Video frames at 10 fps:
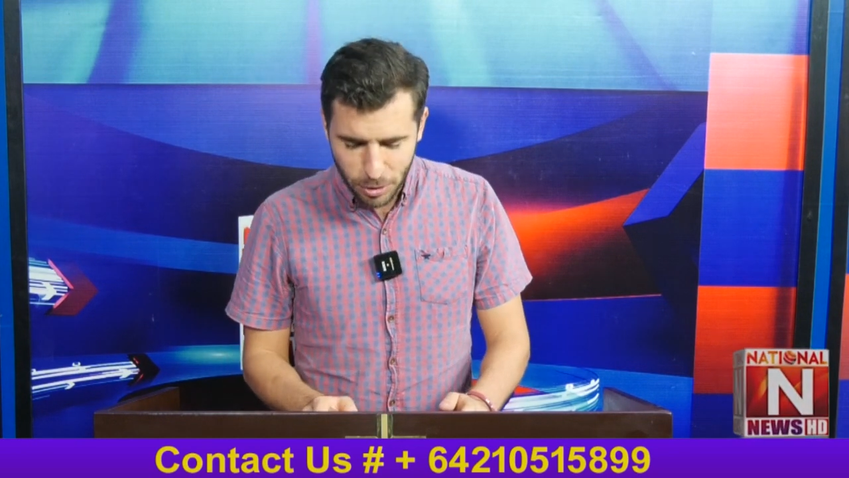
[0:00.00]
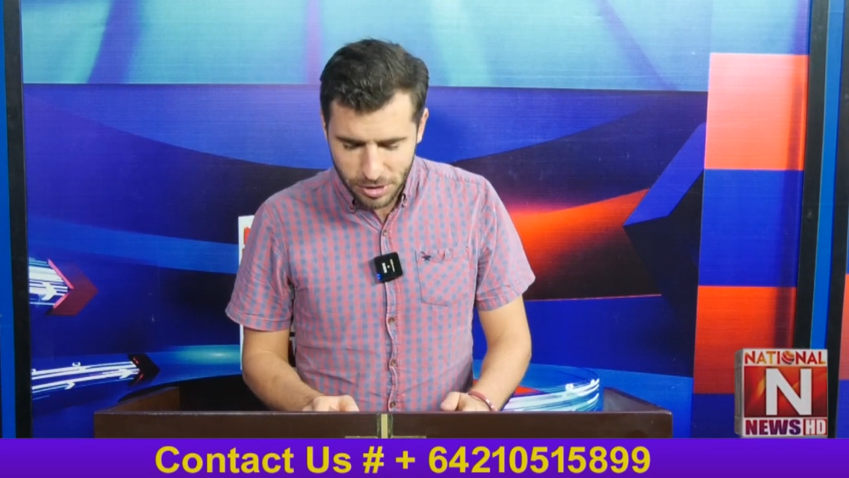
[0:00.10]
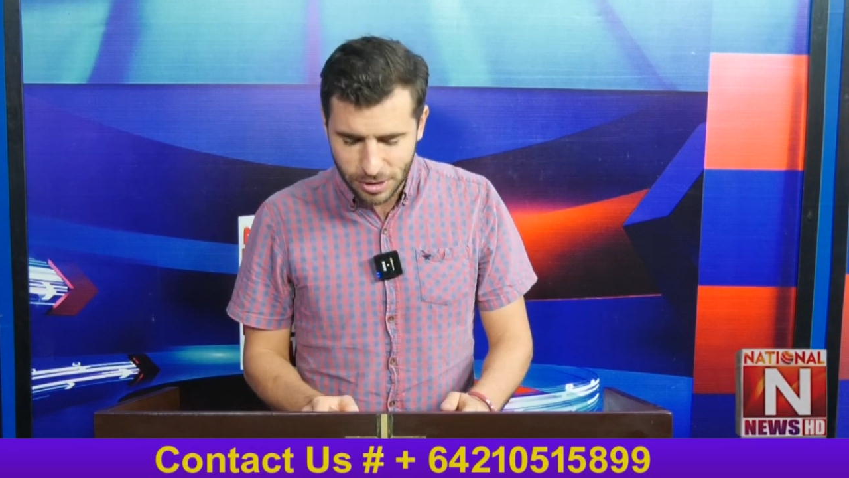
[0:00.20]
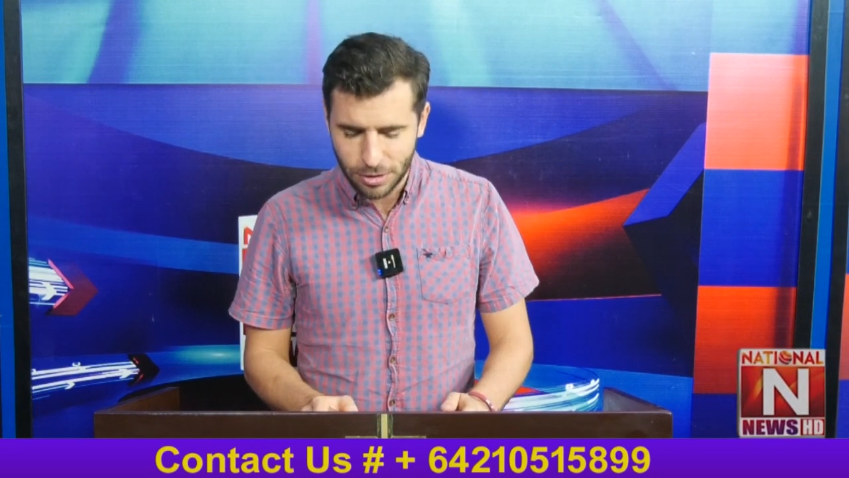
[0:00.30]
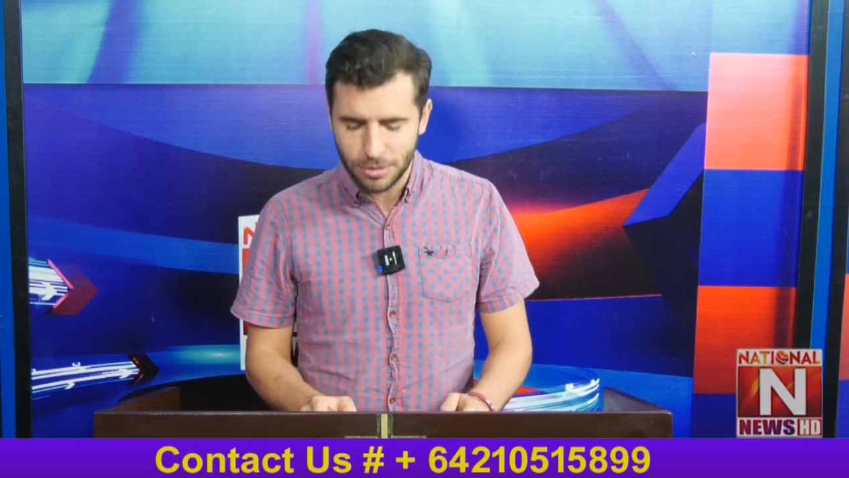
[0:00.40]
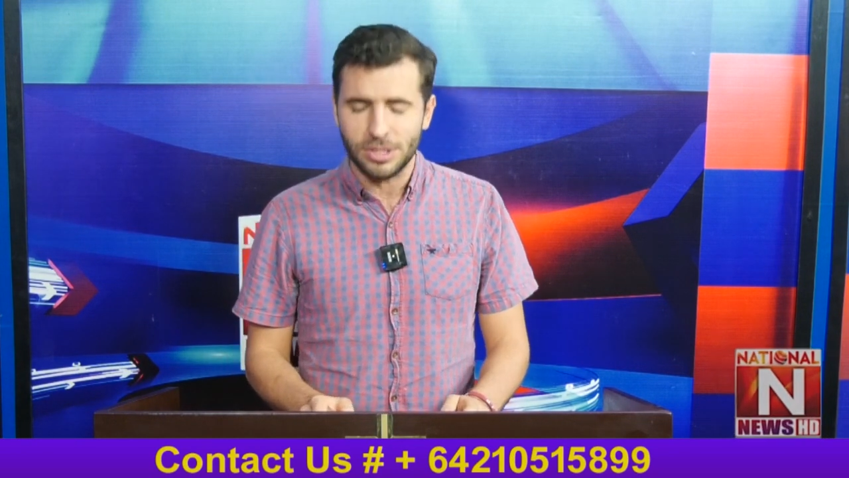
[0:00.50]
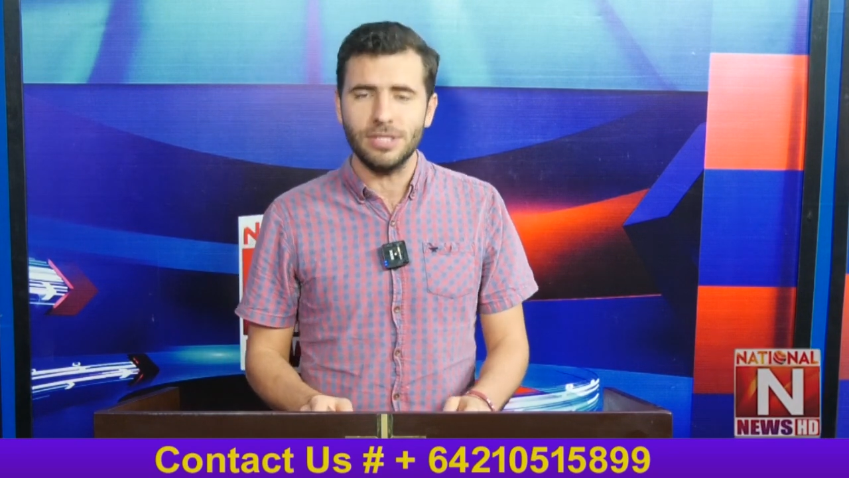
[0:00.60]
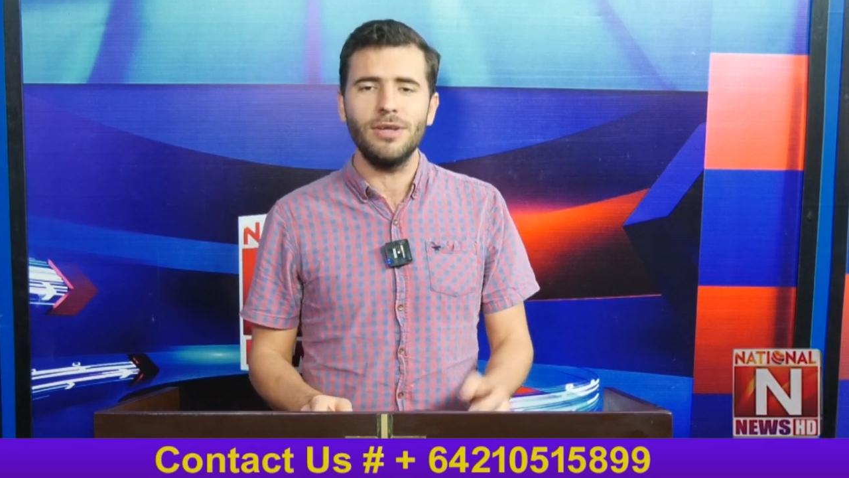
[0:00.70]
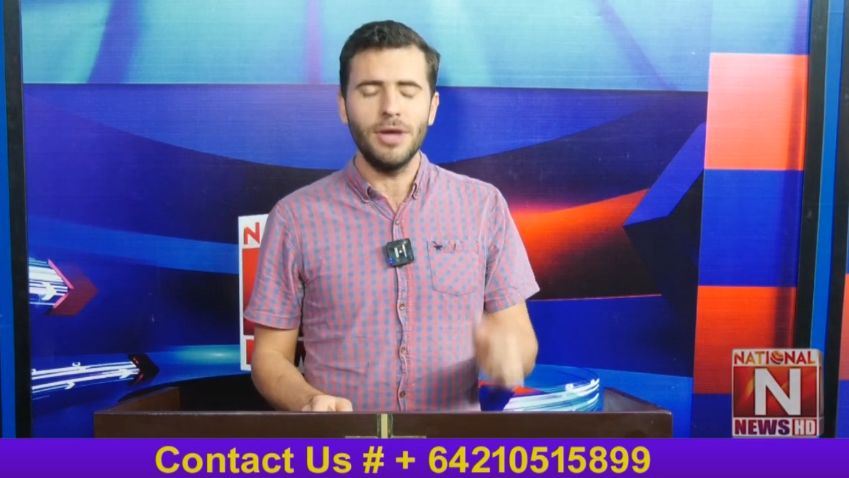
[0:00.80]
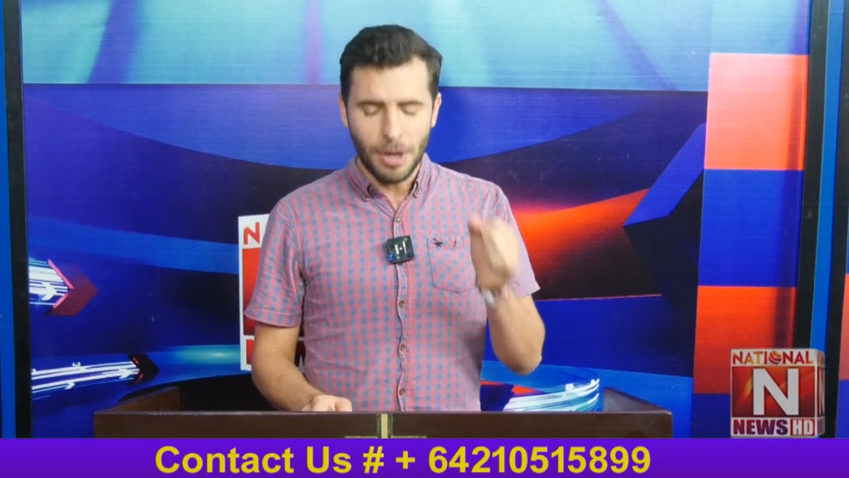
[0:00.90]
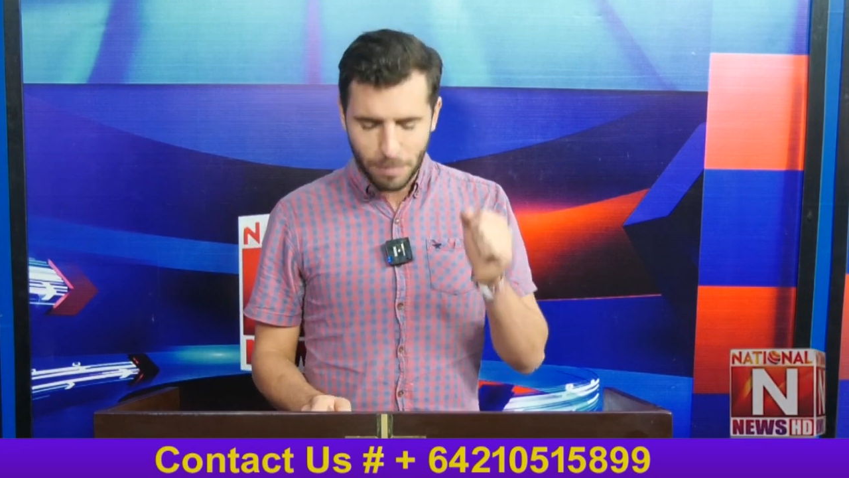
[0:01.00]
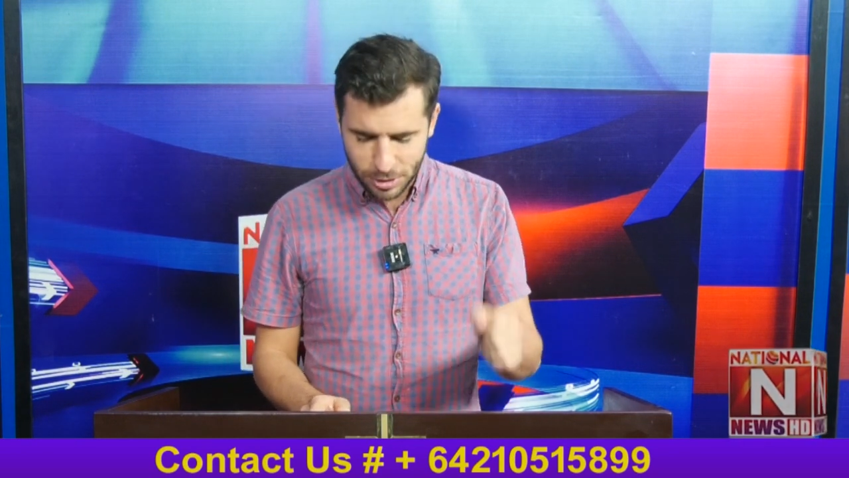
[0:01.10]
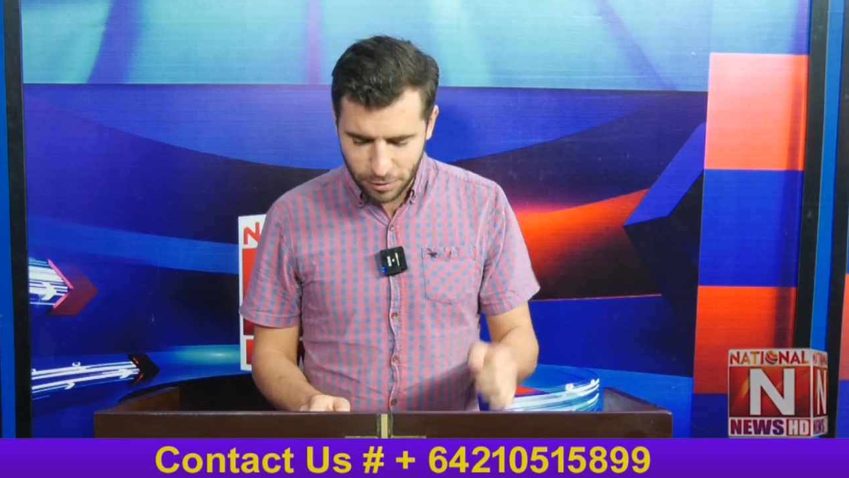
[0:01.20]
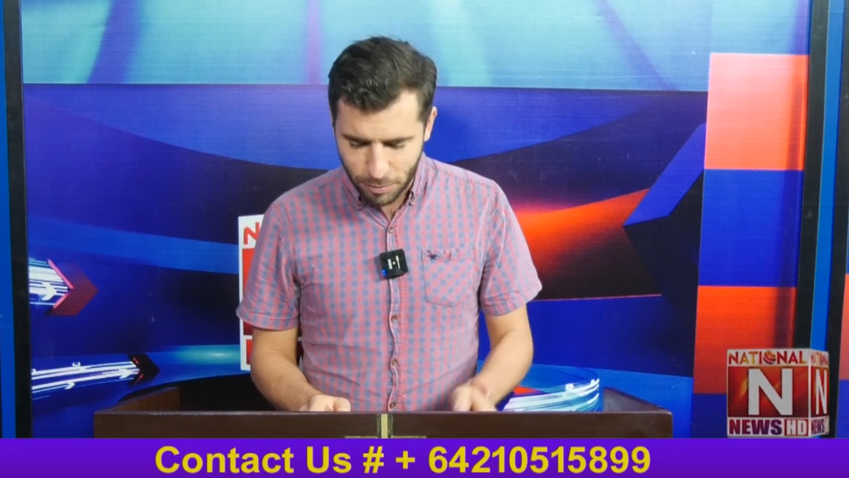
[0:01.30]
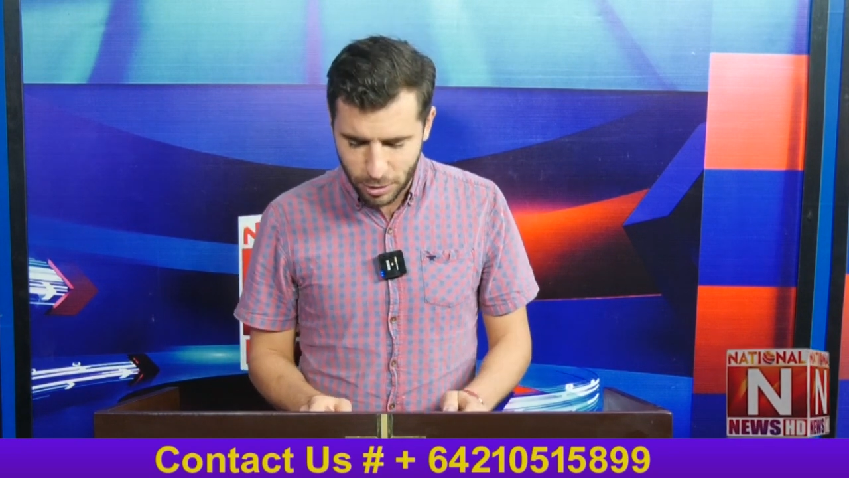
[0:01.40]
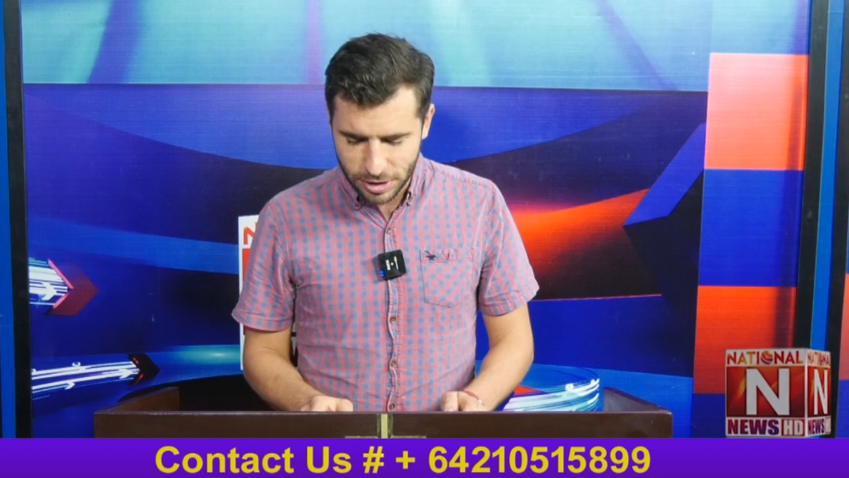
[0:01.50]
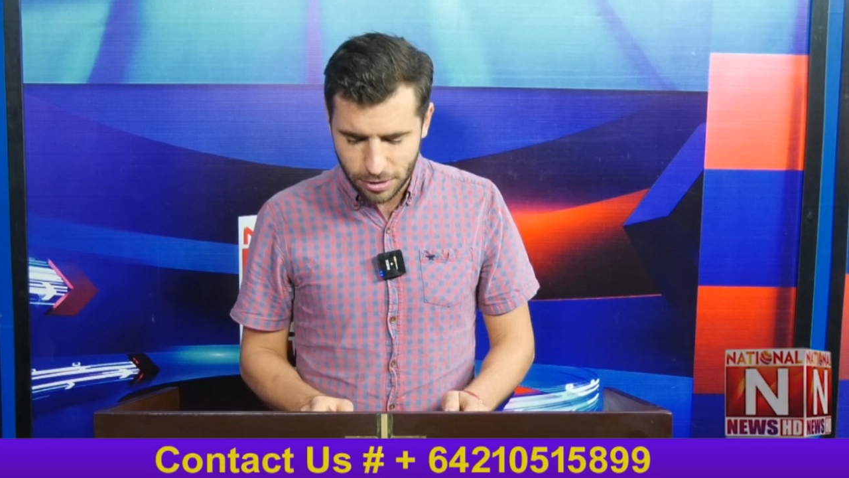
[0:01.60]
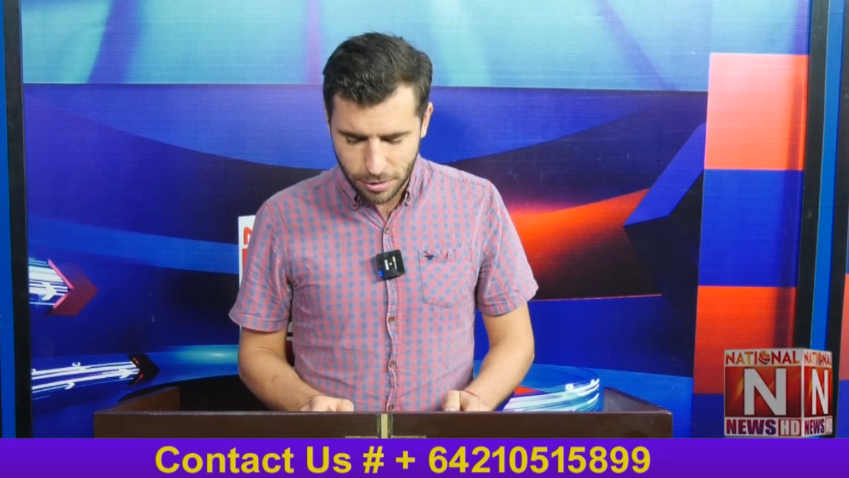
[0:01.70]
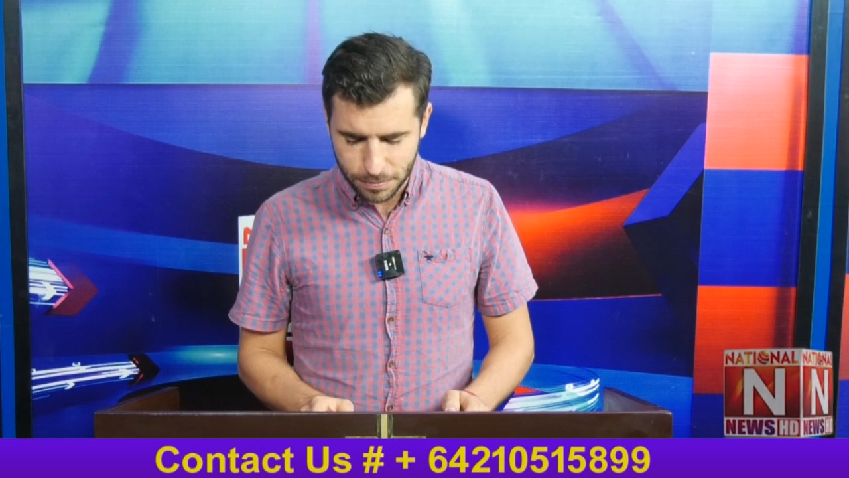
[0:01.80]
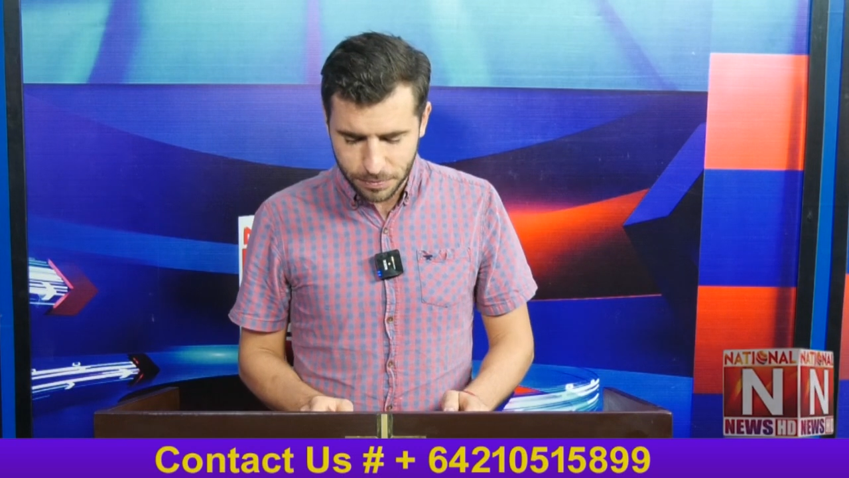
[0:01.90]
persecution, but you've pressed
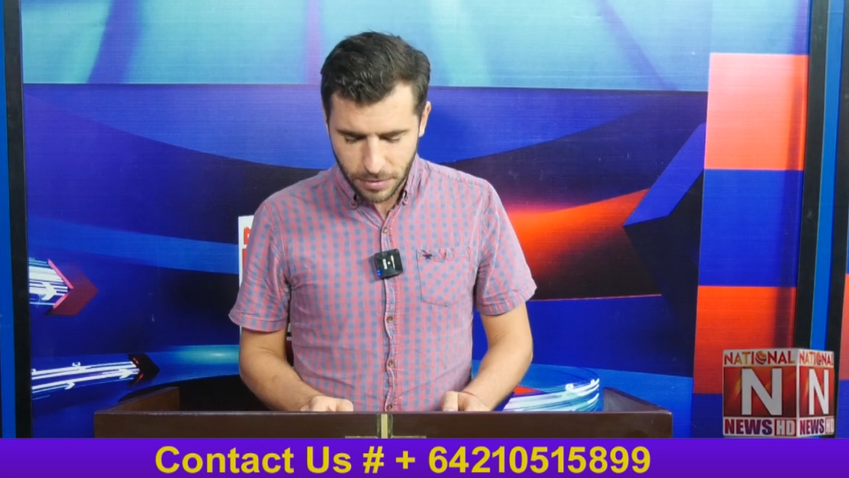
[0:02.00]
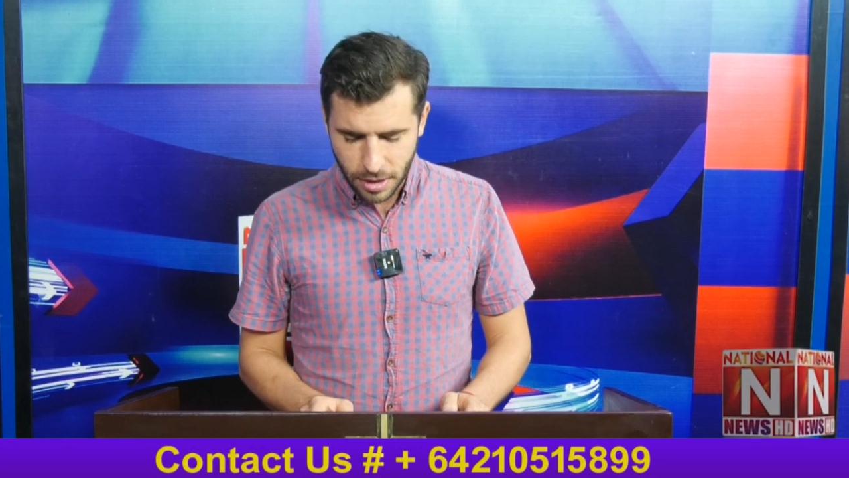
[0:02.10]
on.